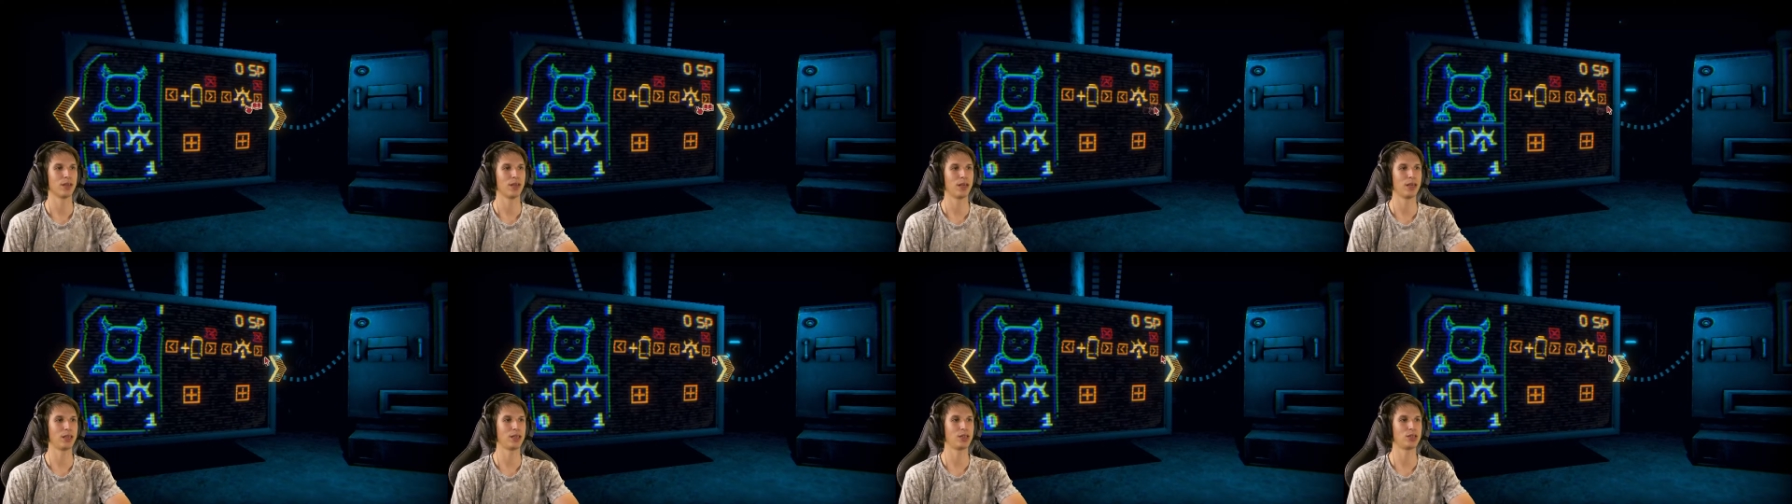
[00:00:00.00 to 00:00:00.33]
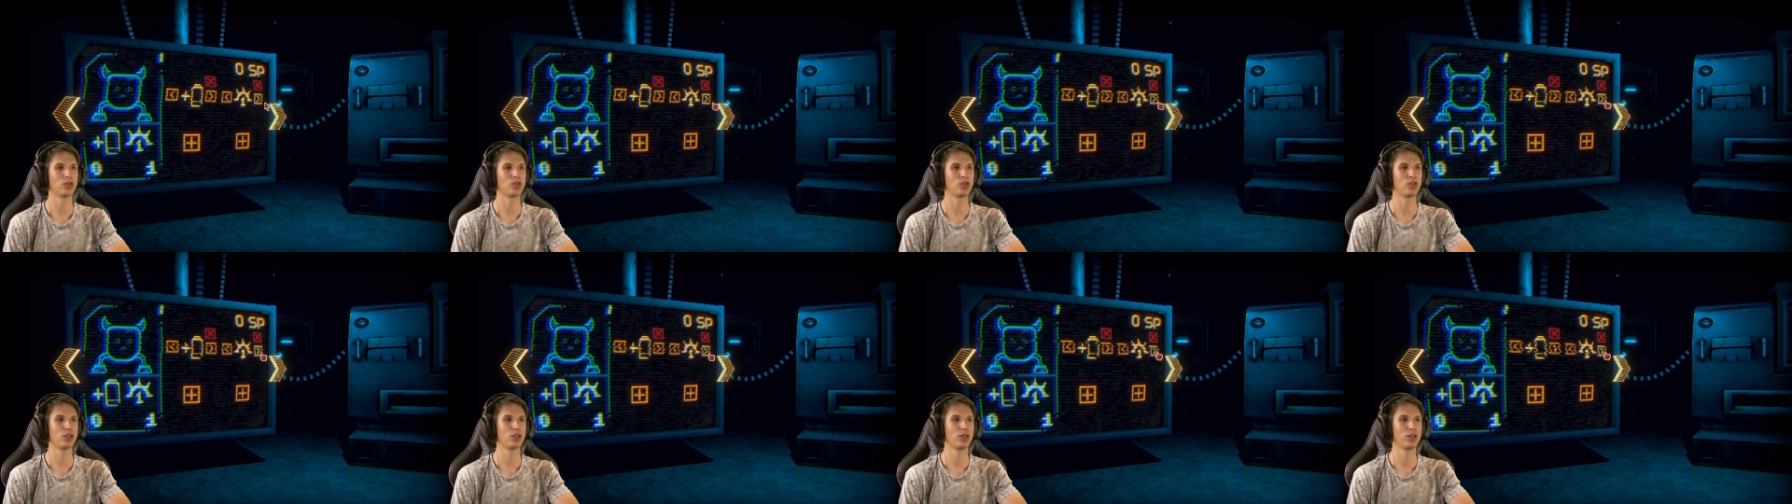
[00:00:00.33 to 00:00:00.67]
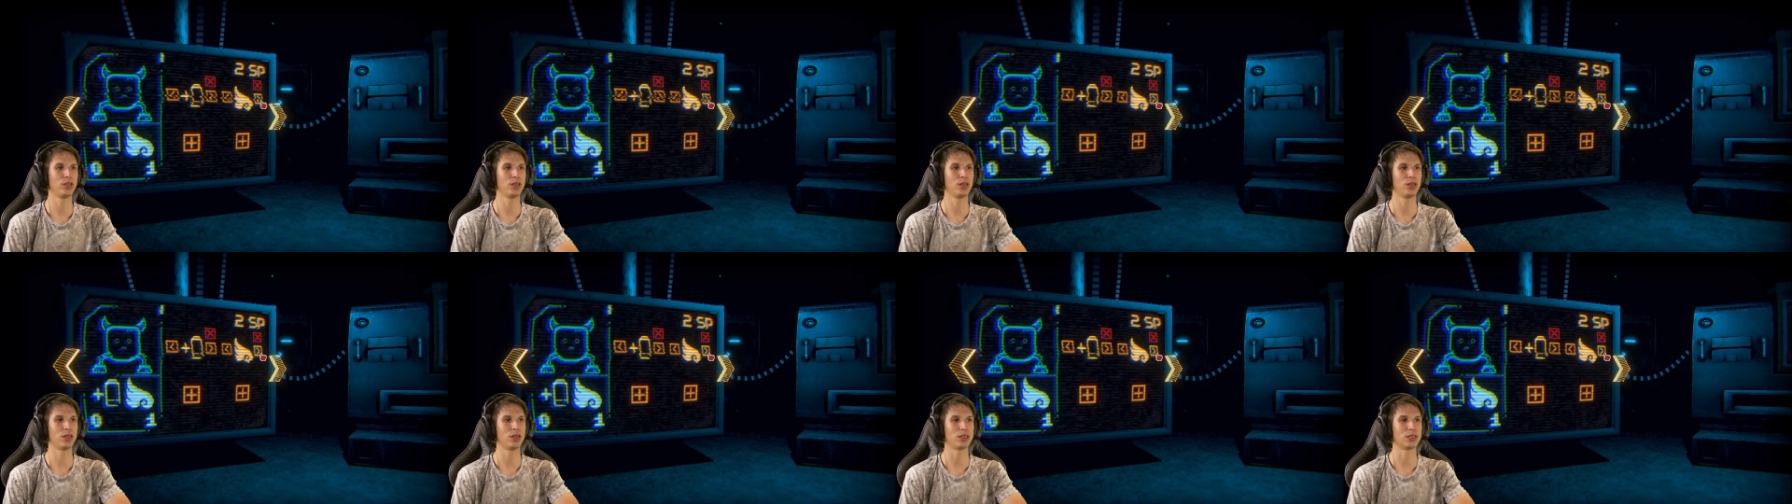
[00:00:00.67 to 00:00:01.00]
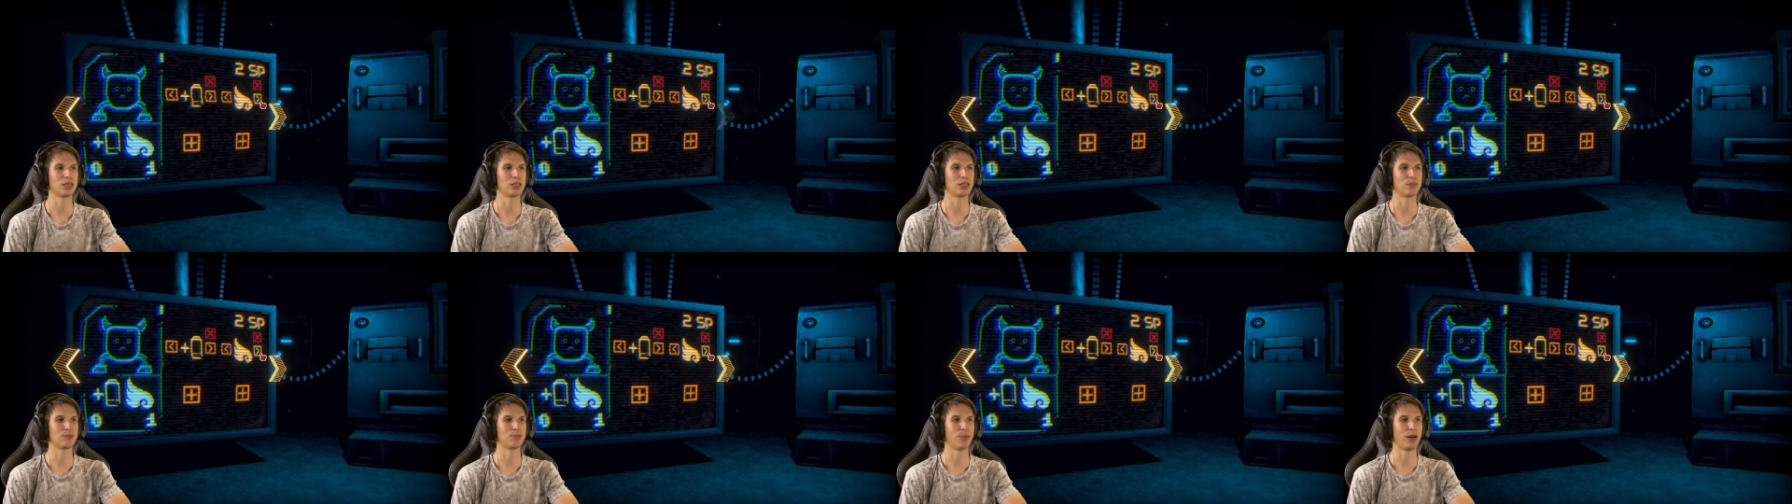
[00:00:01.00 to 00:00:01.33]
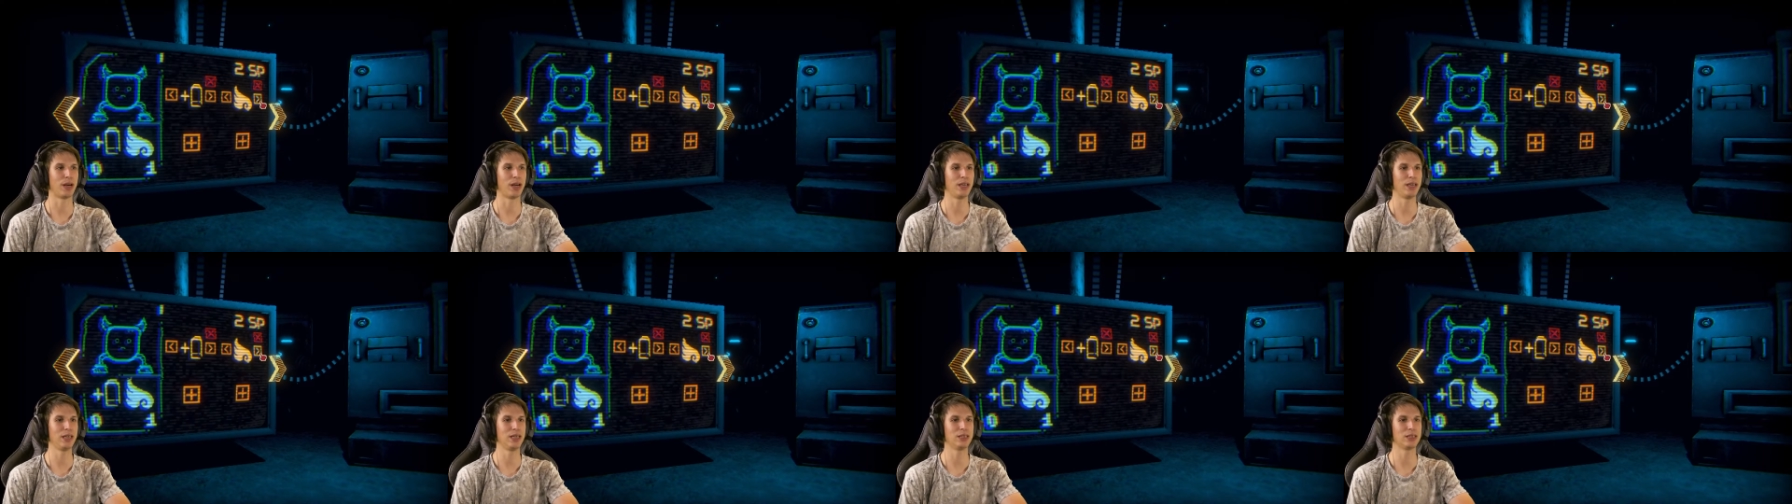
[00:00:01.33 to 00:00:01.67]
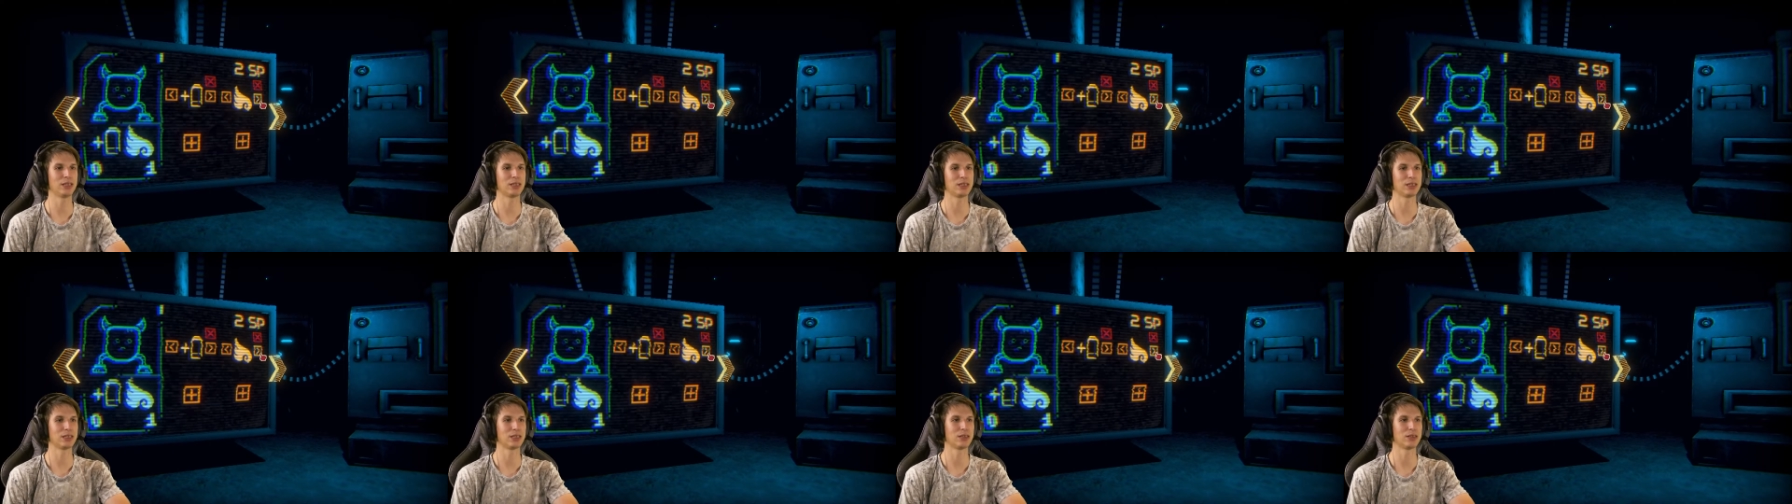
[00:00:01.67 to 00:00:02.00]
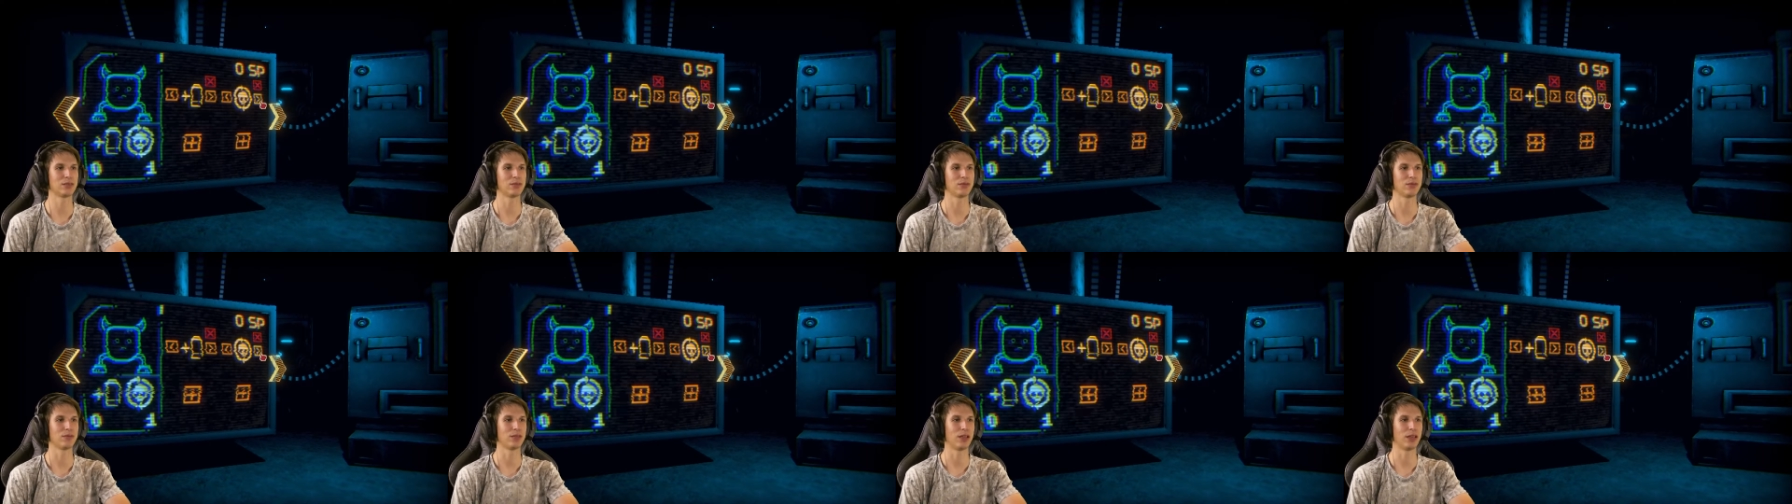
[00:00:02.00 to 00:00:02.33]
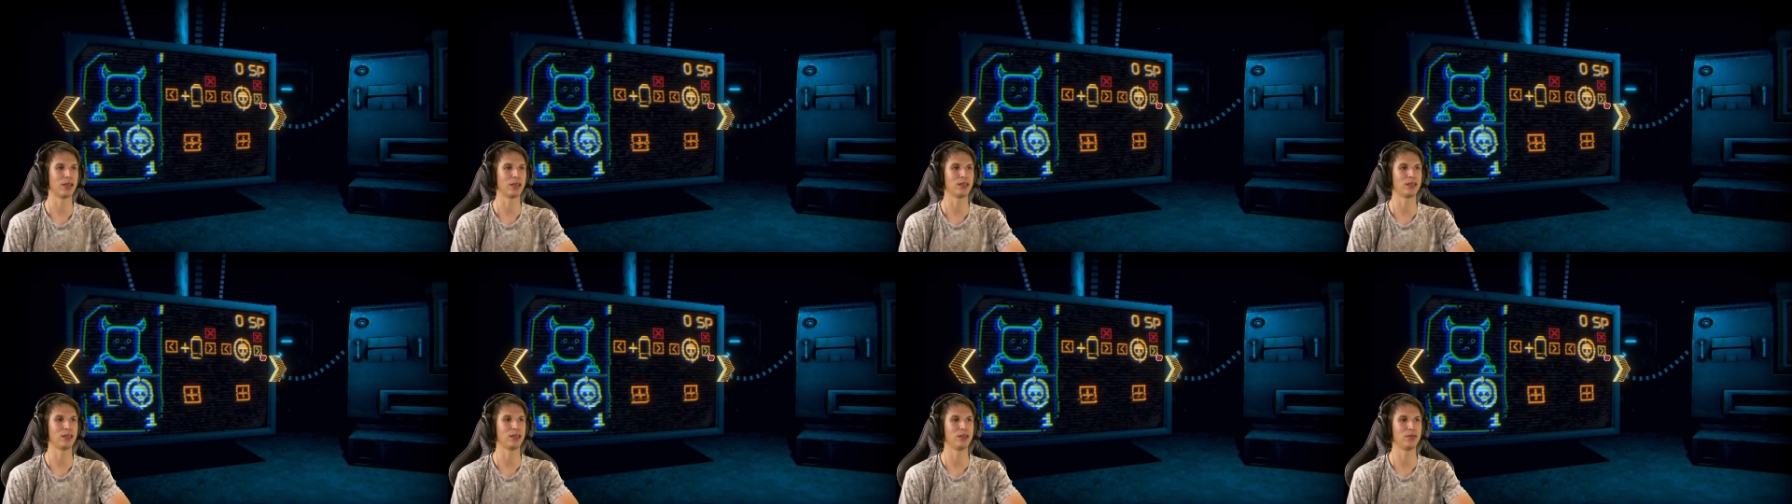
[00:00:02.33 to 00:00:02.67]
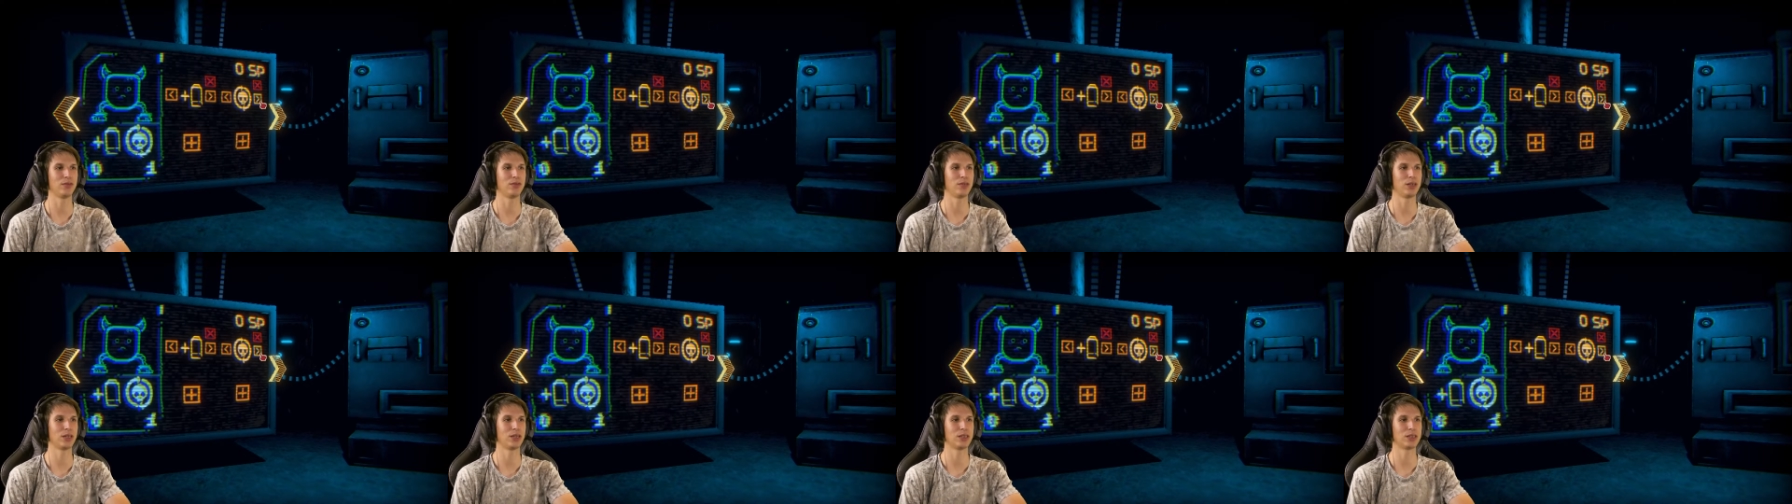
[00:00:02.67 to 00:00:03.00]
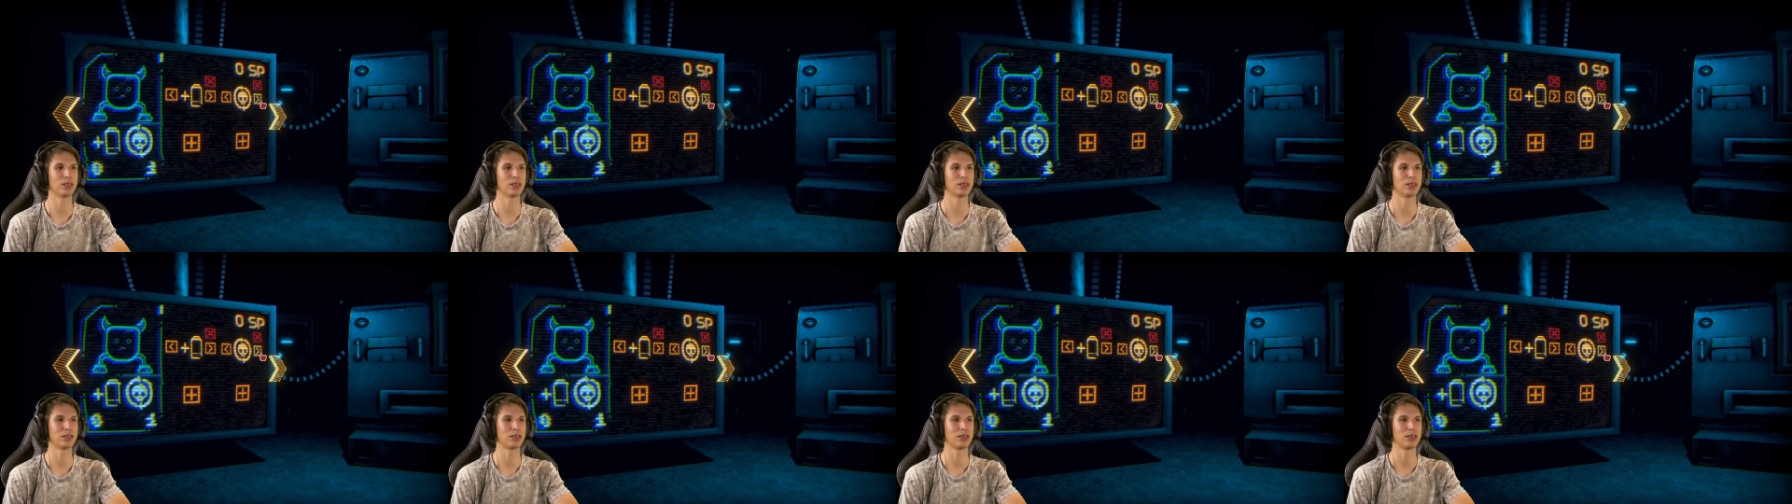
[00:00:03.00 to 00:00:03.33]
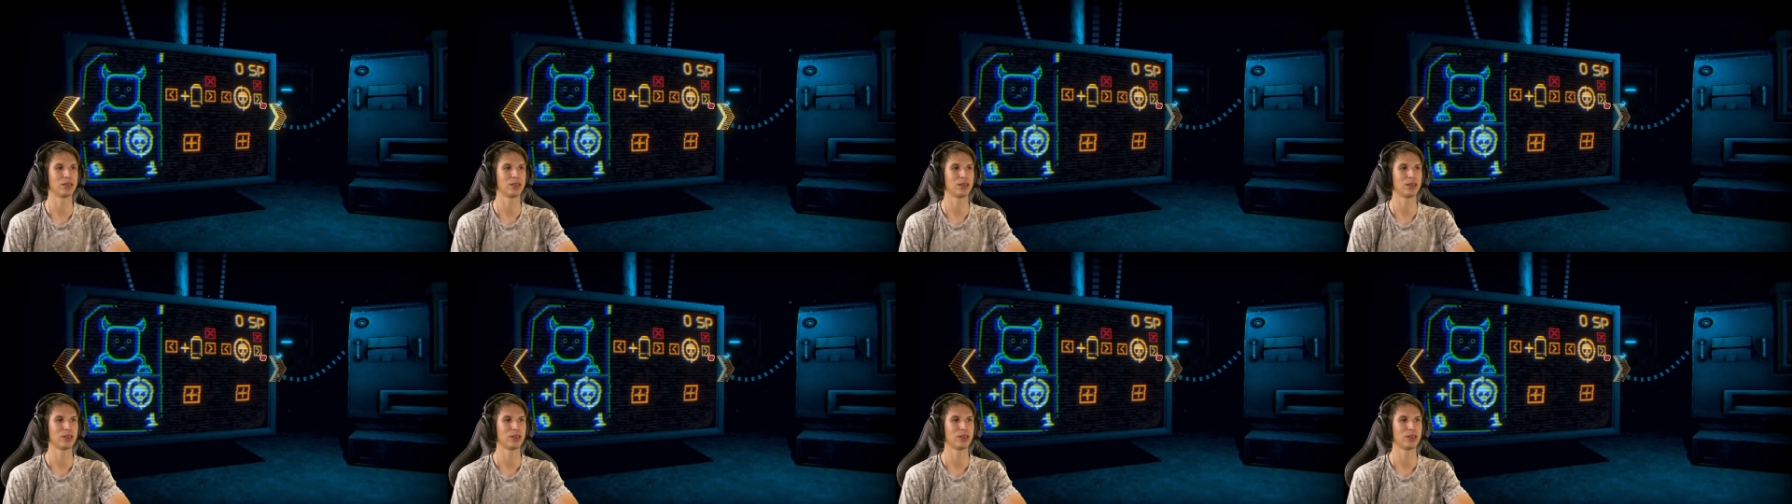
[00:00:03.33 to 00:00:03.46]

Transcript: Energy and spikes, flying defense.